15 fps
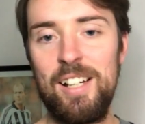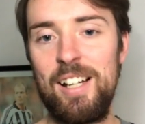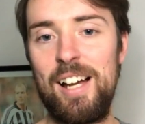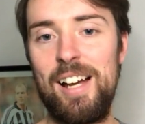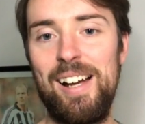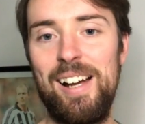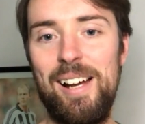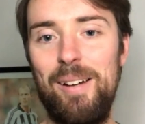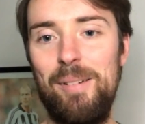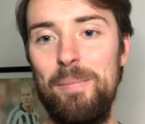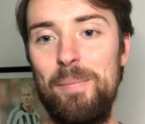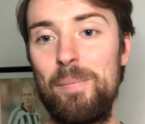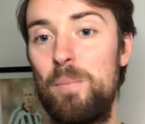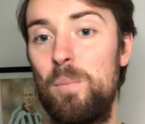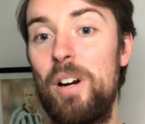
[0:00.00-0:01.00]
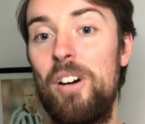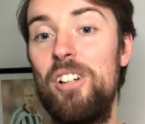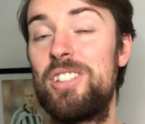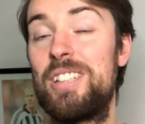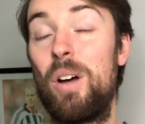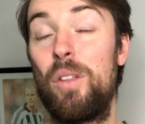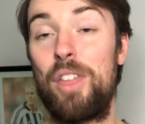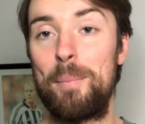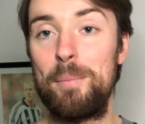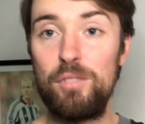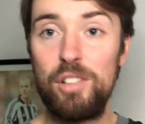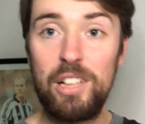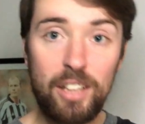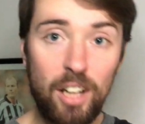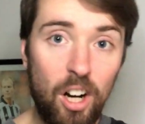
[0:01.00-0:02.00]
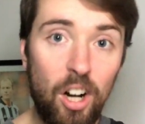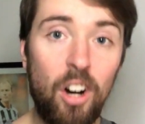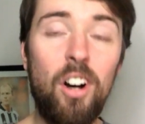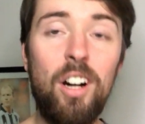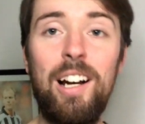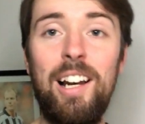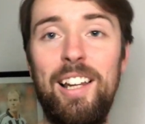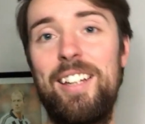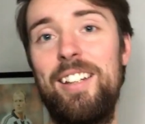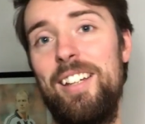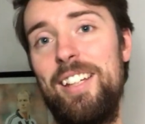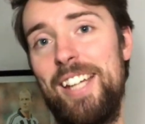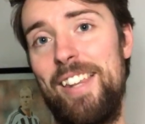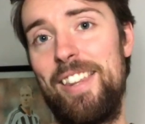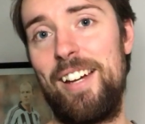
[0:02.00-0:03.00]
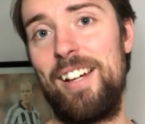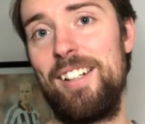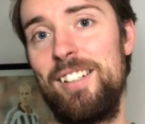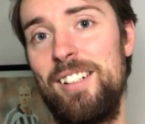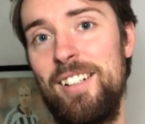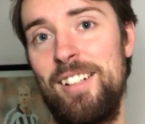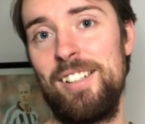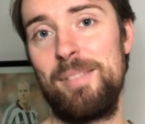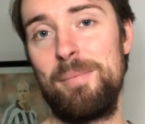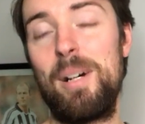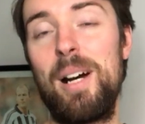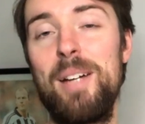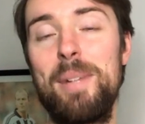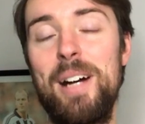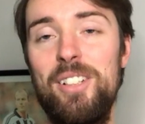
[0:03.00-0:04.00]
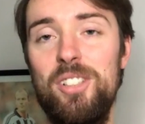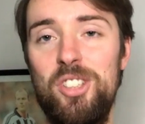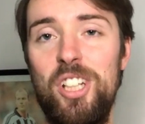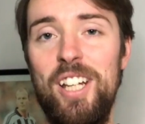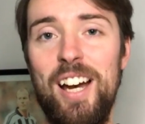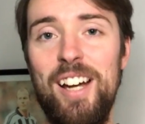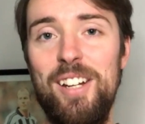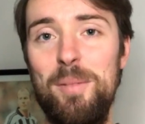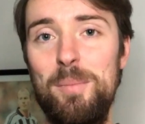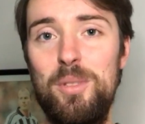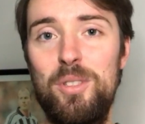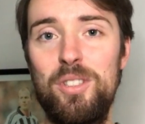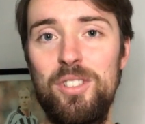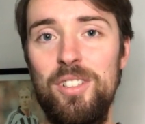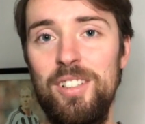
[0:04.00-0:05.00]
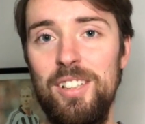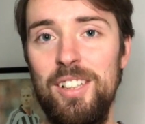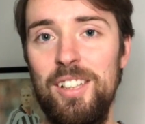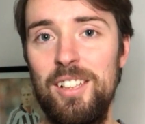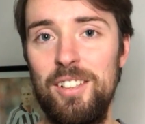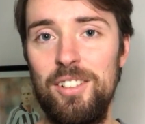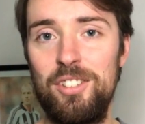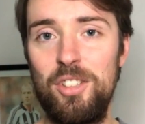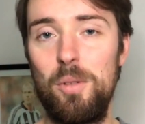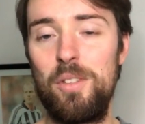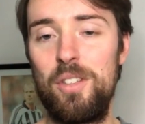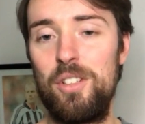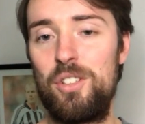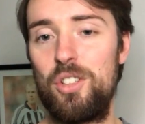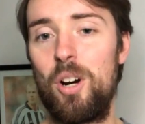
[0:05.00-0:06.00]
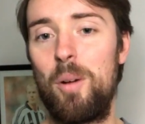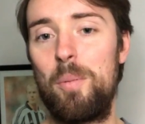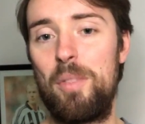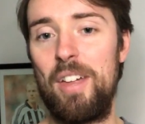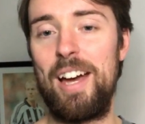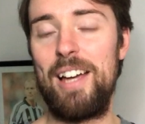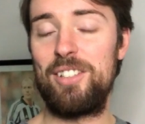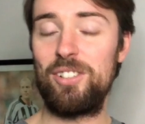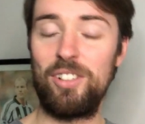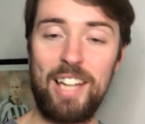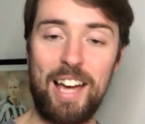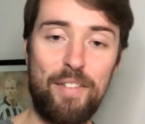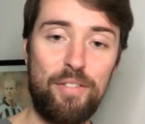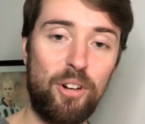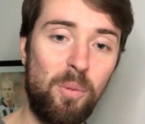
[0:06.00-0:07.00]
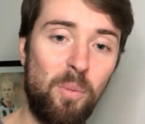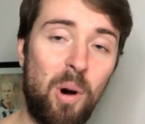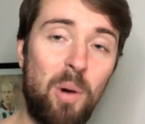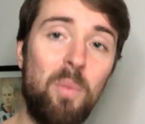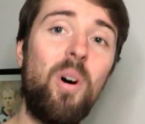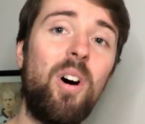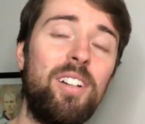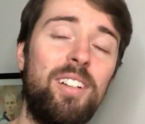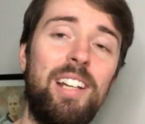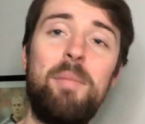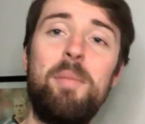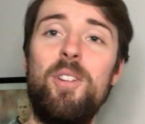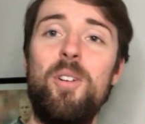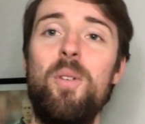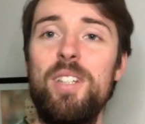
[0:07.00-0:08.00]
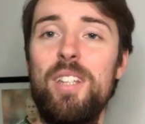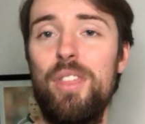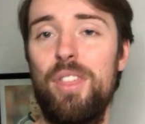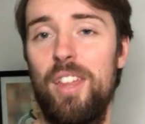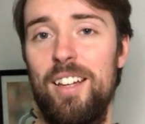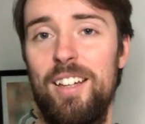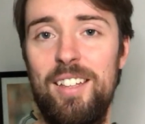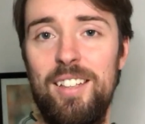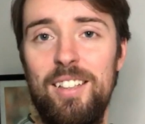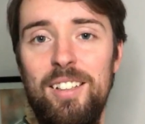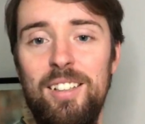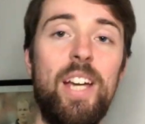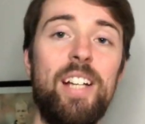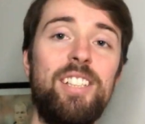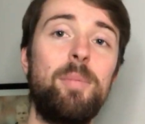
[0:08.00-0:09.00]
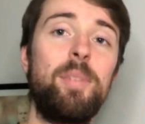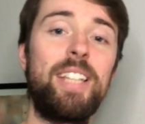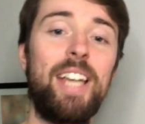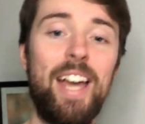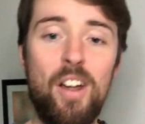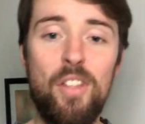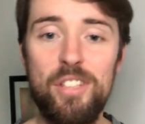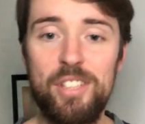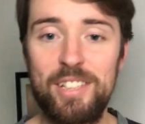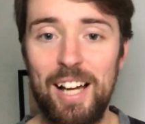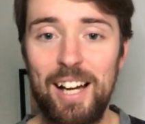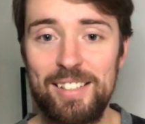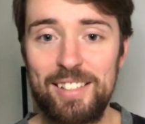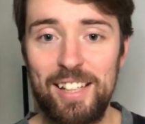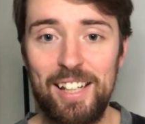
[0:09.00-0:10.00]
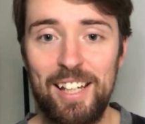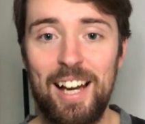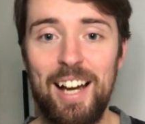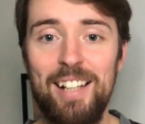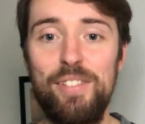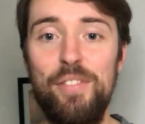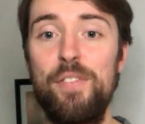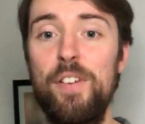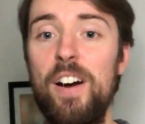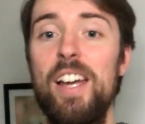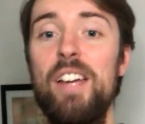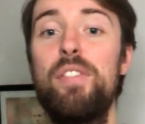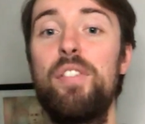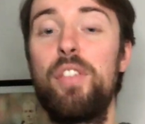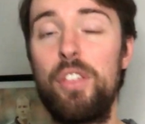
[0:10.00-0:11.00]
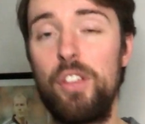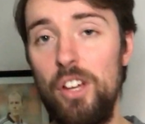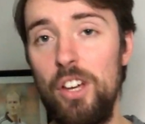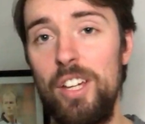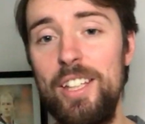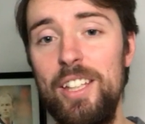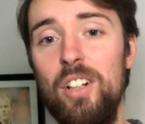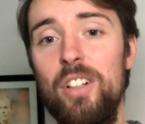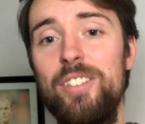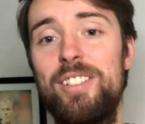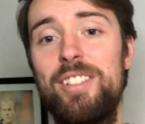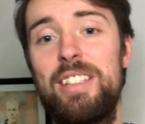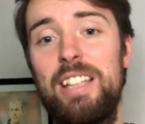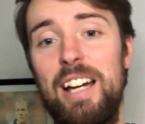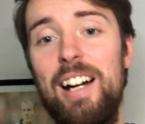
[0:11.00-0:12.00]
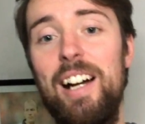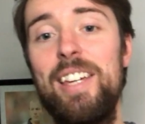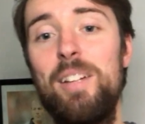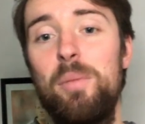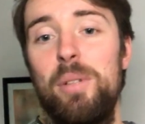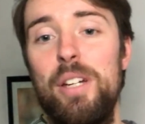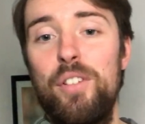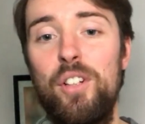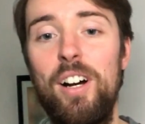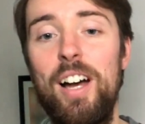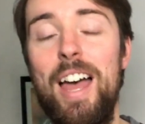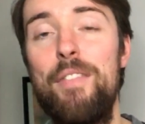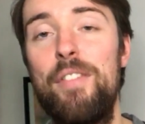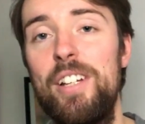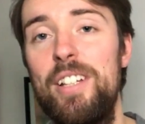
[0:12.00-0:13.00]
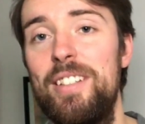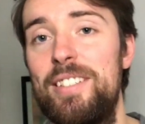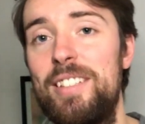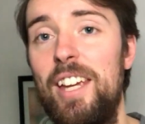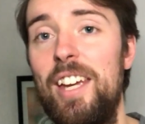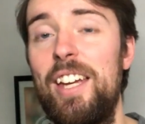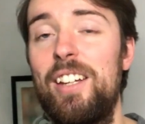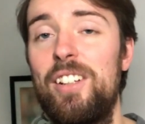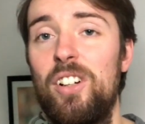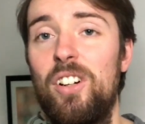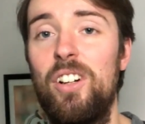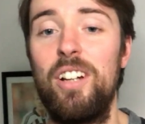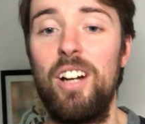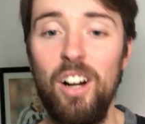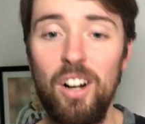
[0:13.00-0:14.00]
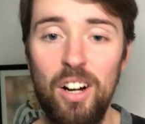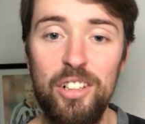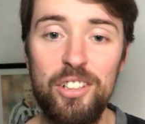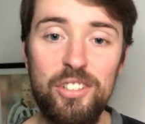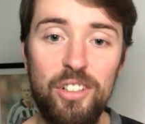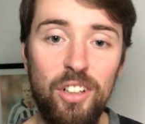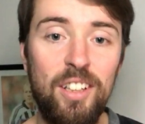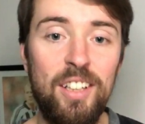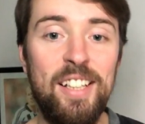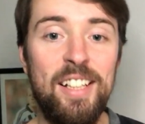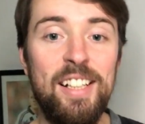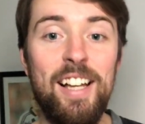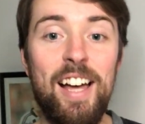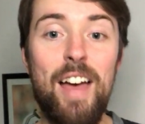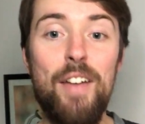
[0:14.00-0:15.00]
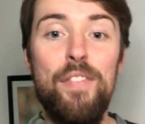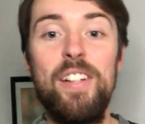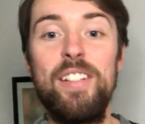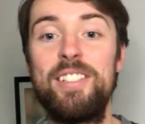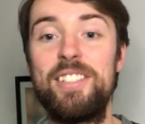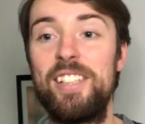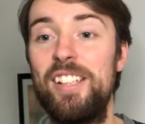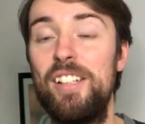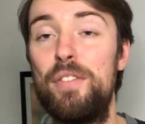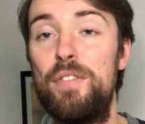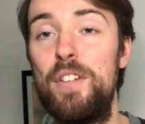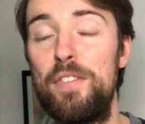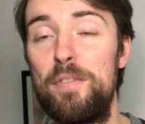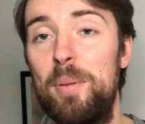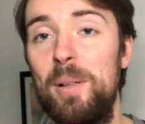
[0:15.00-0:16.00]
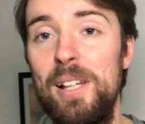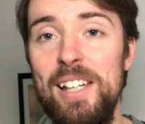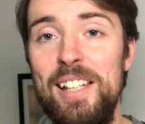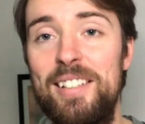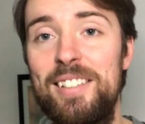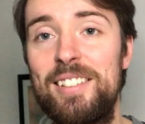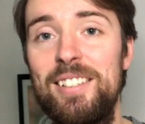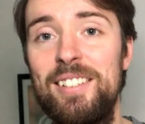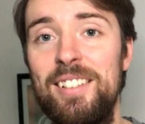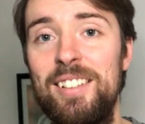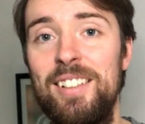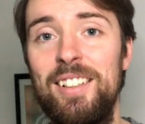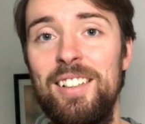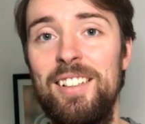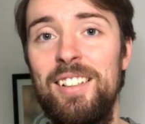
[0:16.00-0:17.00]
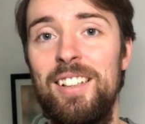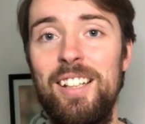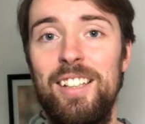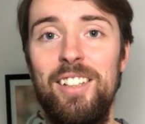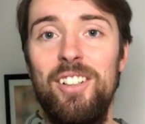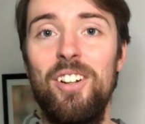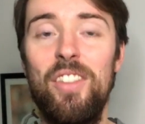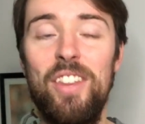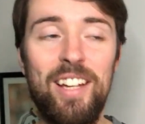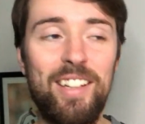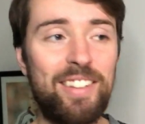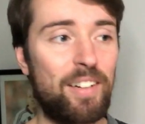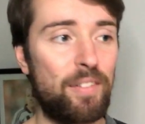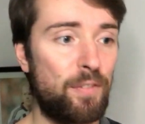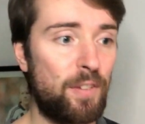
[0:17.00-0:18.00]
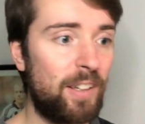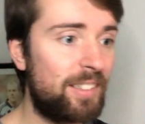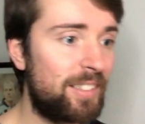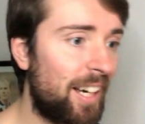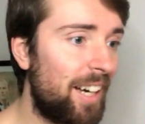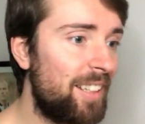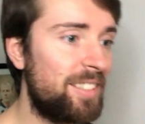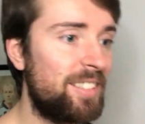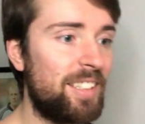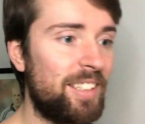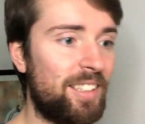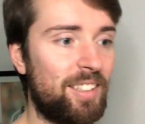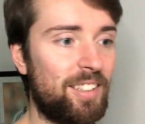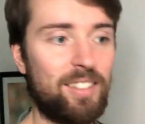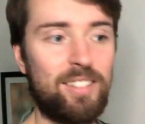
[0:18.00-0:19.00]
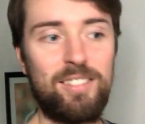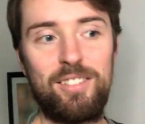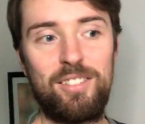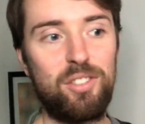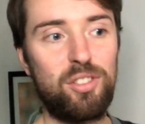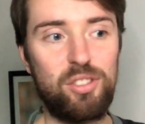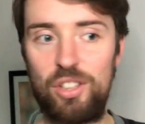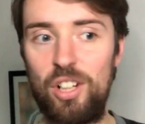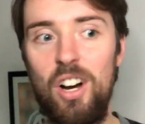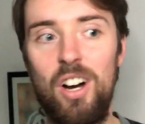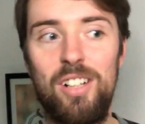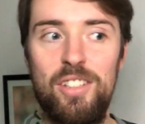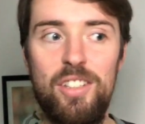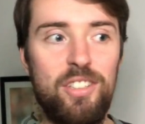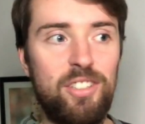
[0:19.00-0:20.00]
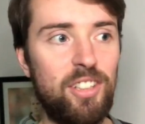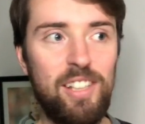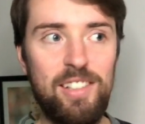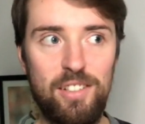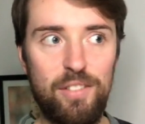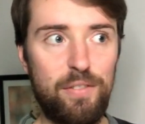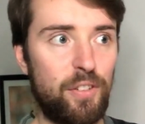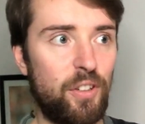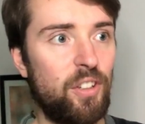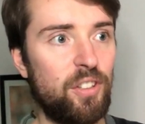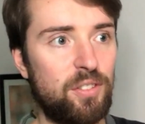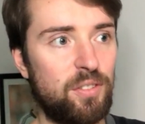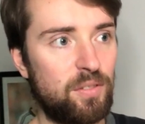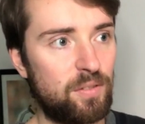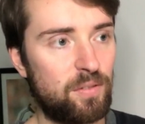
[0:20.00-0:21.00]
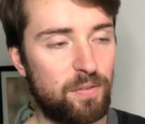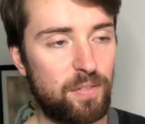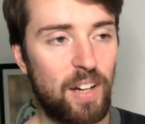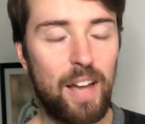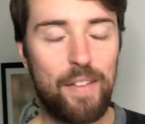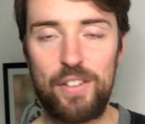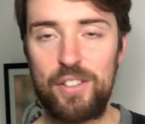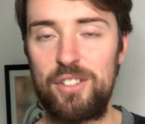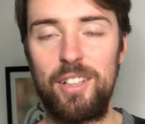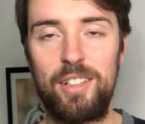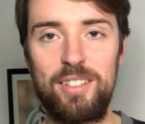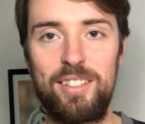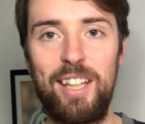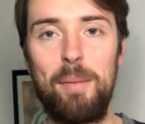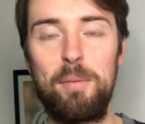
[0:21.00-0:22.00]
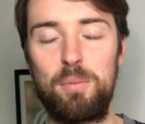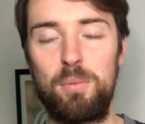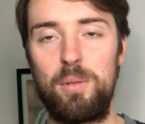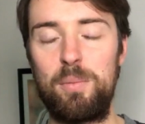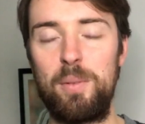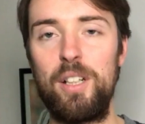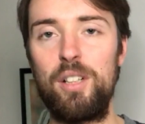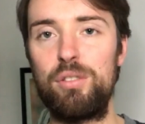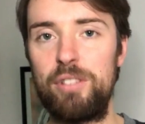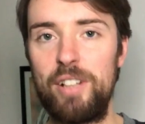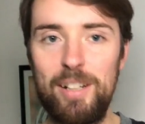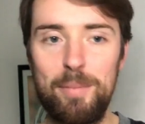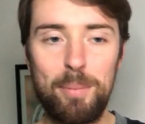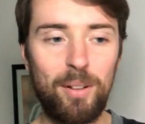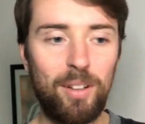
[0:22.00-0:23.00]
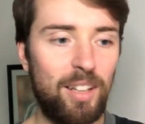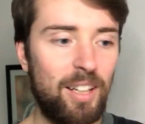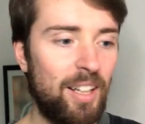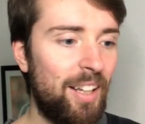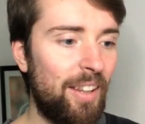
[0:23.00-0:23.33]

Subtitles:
Whereas Southampton really are clicking together. My man Che Adams doing the job there. So yeah, I've gone 1-1. Let me know what you think. Next up again on the Saturday at 5:30 on Sky, we have got Everton taking on Arsenal. Everton sitting in fifth place. You know, they had that fantastic start of the season. First five or six games were incredible.